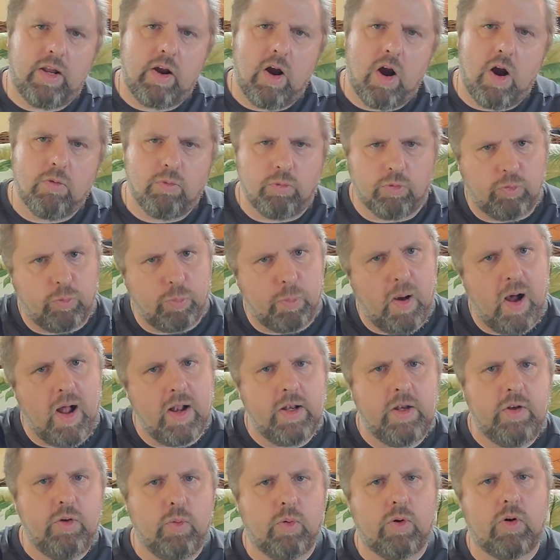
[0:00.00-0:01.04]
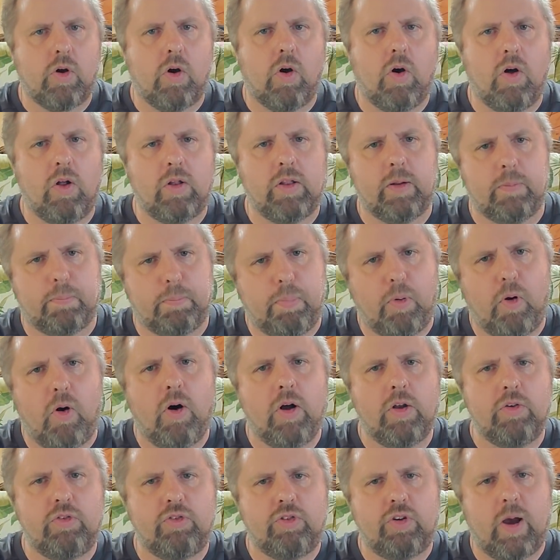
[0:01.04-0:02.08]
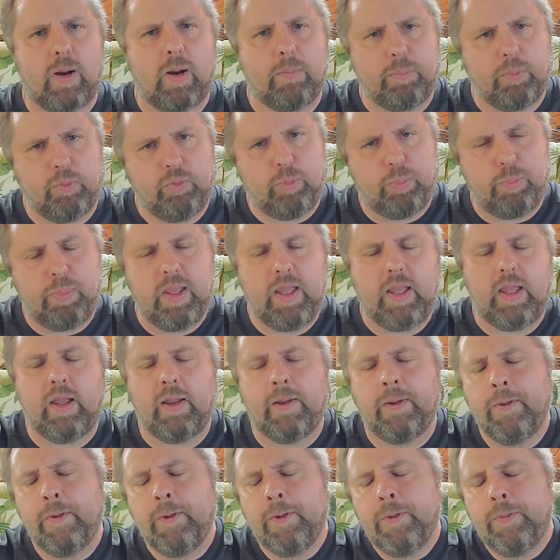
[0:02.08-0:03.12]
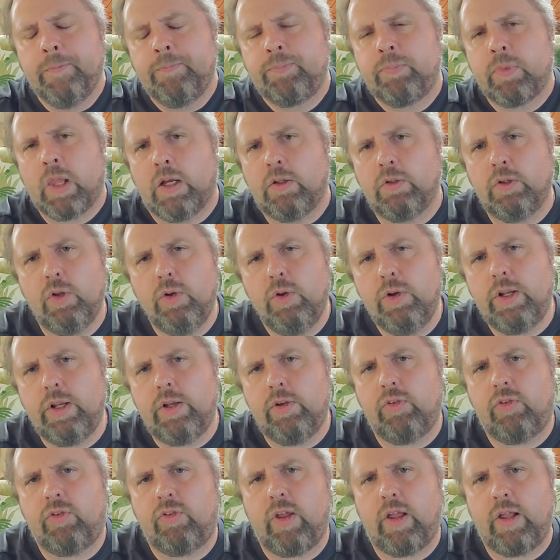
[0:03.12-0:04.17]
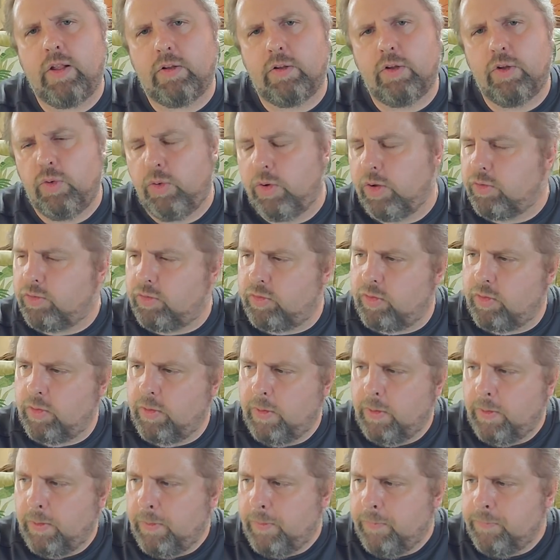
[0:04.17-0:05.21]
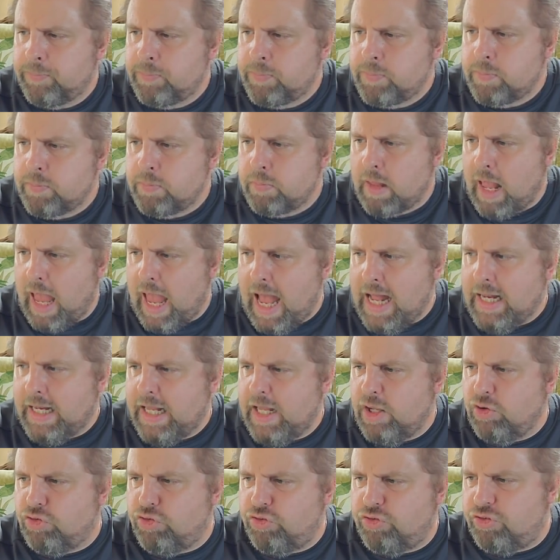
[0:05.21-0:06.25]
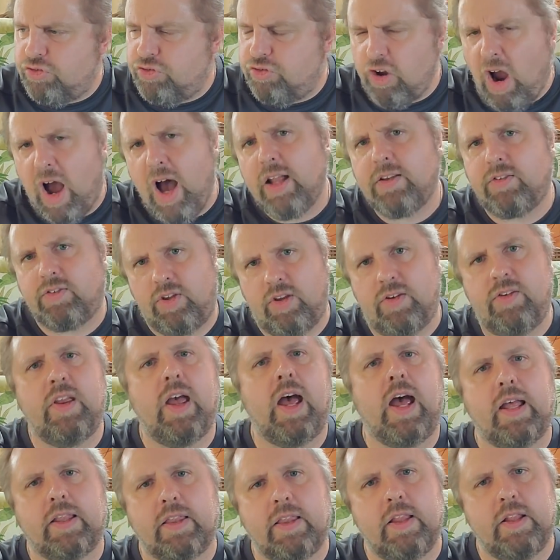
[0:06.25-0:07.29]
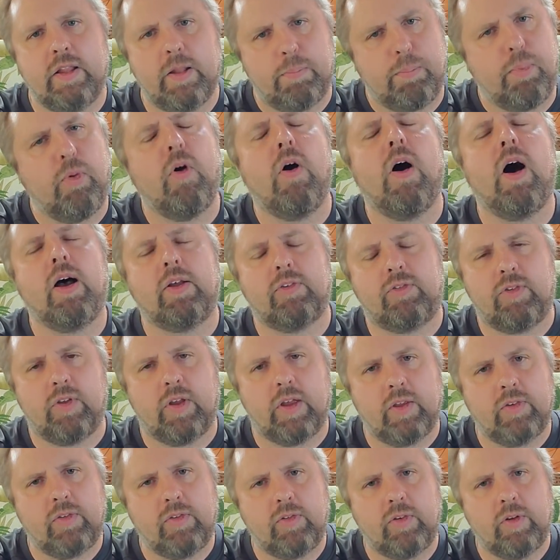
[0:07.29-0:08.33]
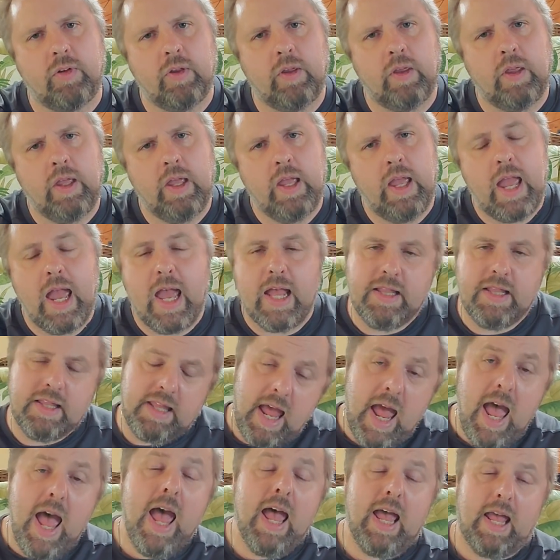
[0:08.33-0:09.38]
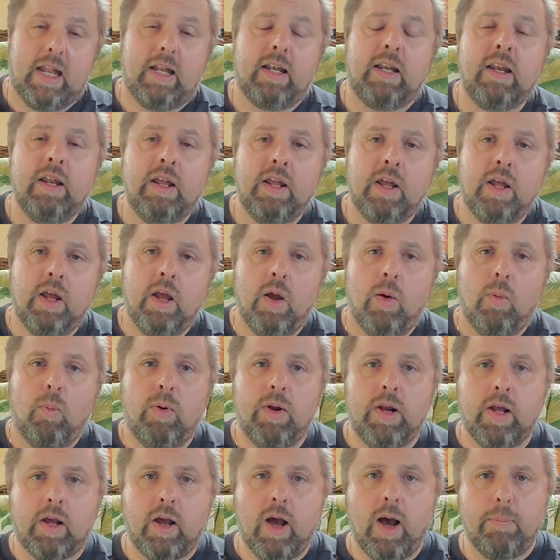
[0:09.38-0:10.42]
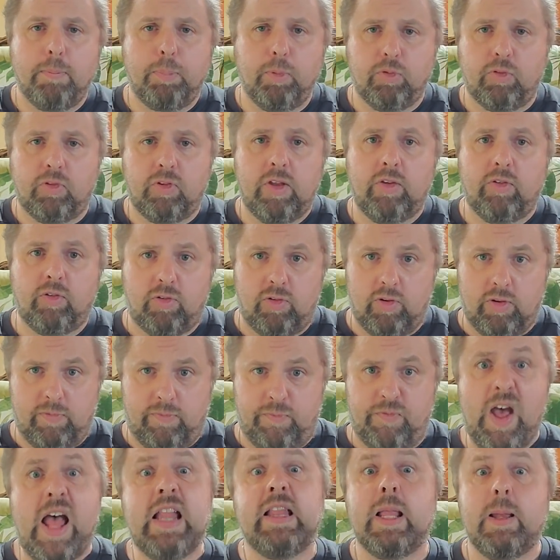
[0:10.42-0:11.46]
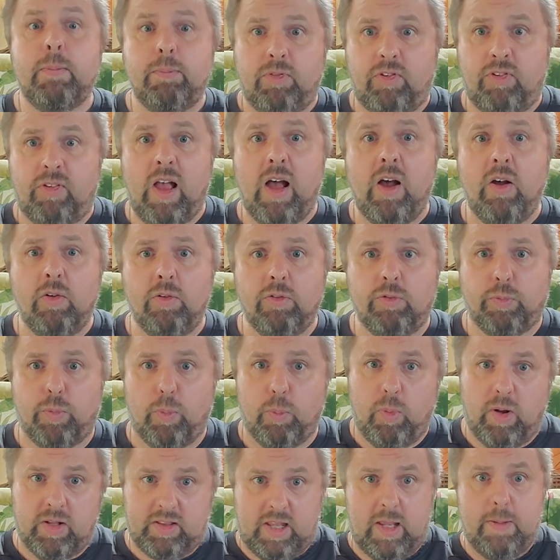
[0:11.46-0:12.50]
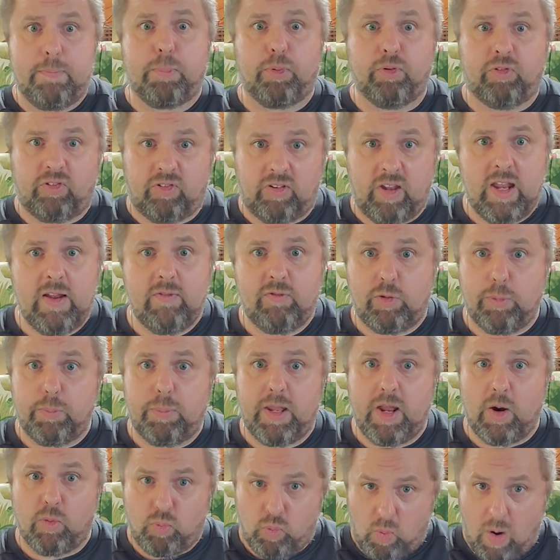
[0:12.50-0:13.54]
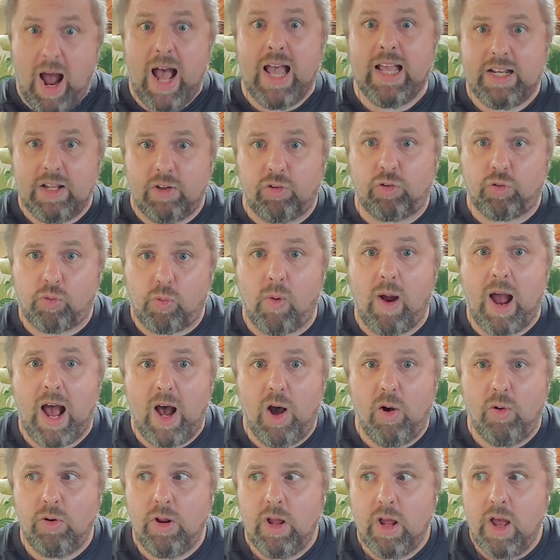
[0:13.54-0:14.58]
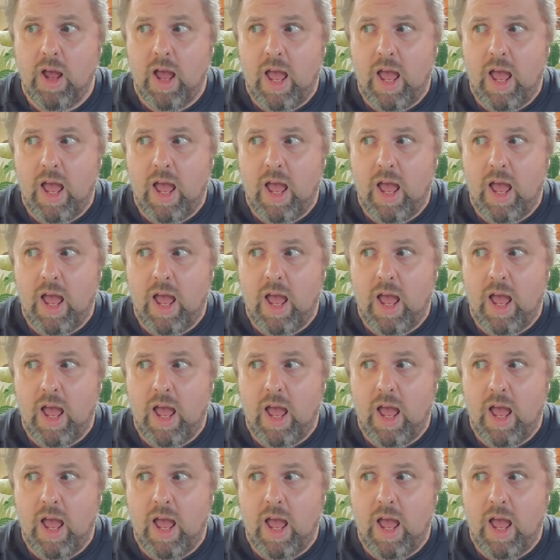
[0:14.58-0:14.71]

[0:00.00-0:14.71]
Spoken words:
guard responding to a call that a pawn shop was being looted in St. Louis, and he's shot to death in the process. And then, when a couple seeks to defend themselves from what they perceive to be a riotous crowd,